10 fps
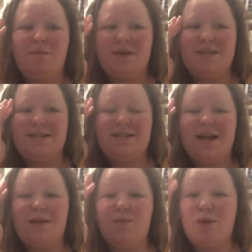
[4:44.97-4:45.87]
but
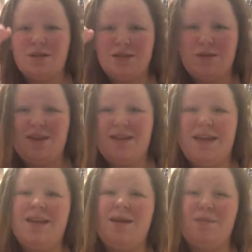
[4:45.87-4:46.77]
society wants you to
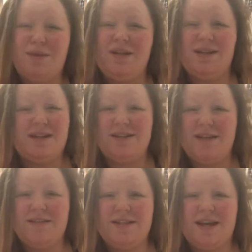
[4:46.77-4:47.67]
think that beauty does
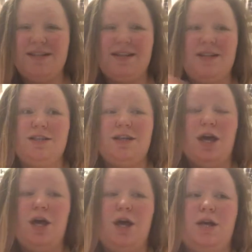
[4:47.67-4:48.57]
have a size, that it's
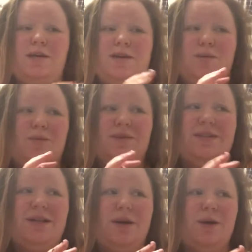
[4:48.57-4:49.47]

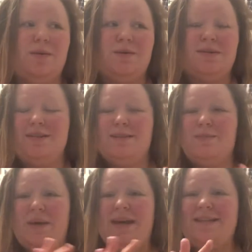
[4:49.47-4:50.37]
0
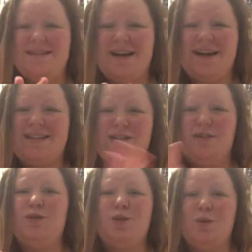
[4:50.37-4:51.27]
pant size
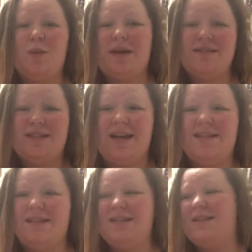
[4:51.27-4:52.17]
and 2 pant
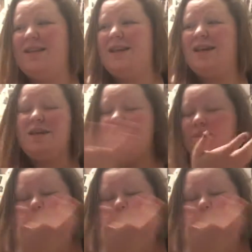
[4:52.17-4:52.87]
sizes, and like